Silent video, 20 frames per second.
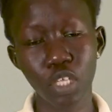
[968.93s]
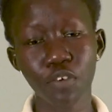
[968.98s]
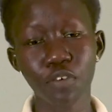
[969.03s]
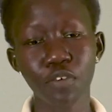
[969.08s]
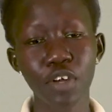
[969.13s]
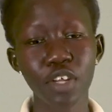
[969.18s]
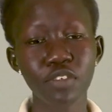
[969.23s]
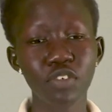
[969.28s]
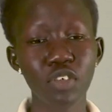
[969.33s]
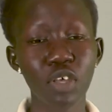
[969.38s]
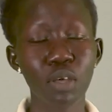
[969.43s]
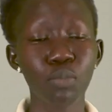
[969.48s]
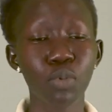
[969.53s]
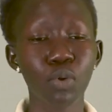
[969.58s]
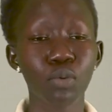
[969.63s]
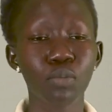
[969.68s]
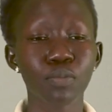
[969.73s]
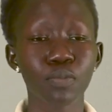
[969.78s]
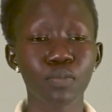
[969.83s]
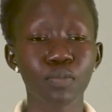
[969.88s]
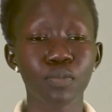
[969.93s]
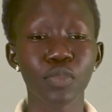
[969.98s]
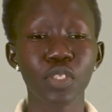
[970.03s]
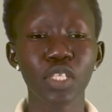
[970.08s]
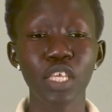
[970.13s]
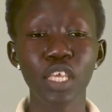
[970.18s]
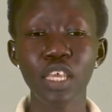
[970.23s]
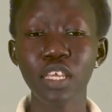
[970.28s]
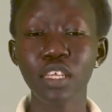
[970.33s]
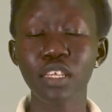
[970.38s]
For example,
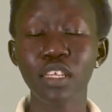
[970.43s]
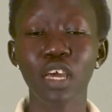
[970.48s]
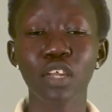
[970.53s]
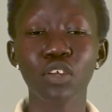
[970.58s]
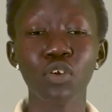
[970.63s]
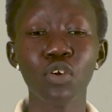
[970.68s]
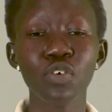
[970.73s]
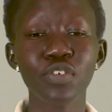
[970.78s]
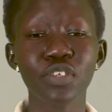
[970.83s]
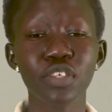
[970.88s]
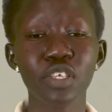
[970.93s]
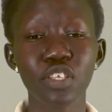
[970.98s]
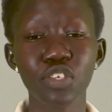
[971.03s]
heat can cause the